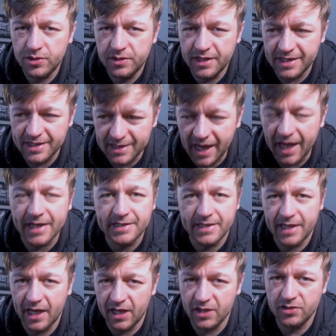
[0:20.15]
decide
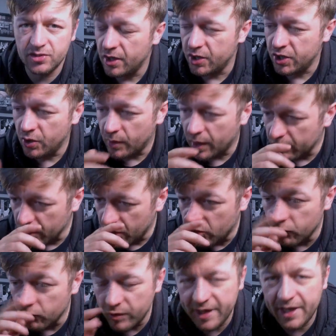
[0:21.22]
to get a dog, you are
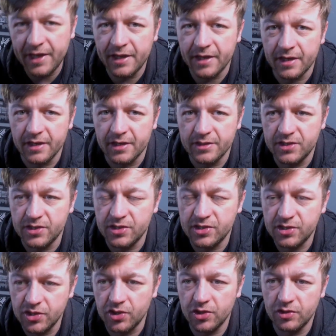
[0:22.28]
agreeing to
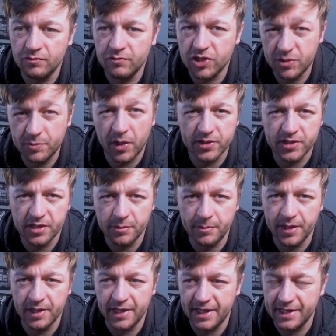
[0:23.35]
certain
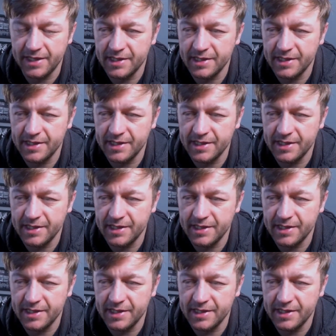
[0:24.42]
responsibilities.